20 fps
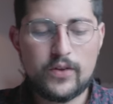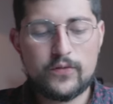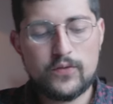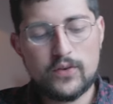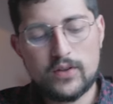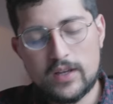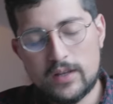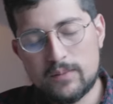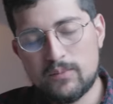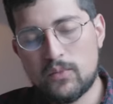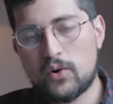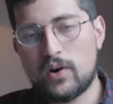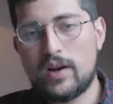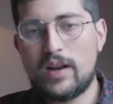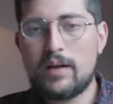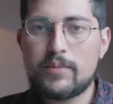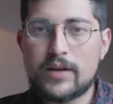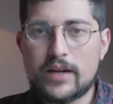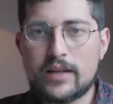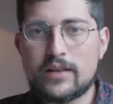If you need more
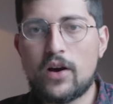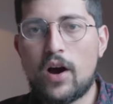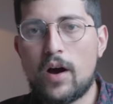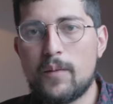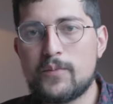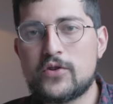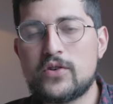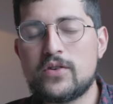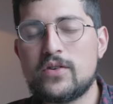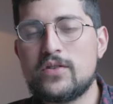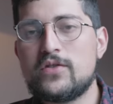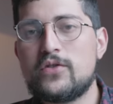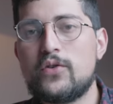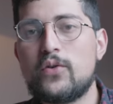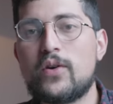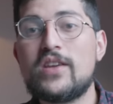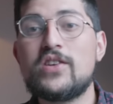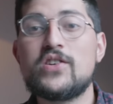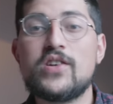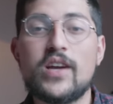limited options,
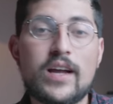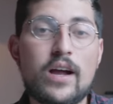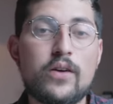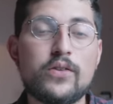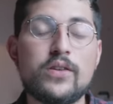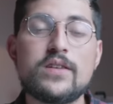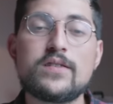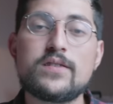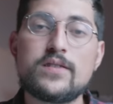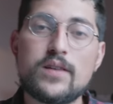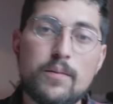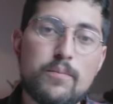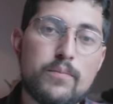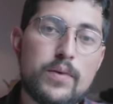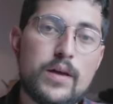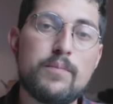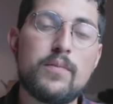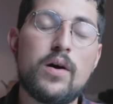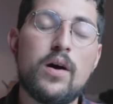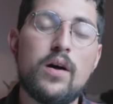you can check out the
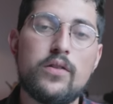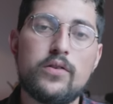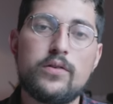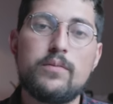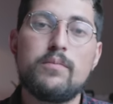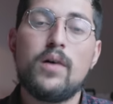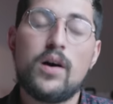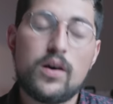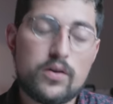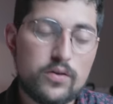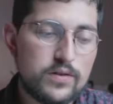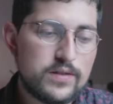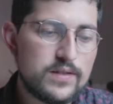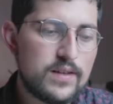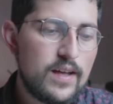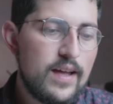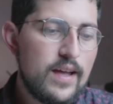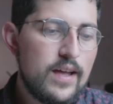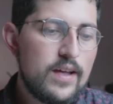Sunbeam other models.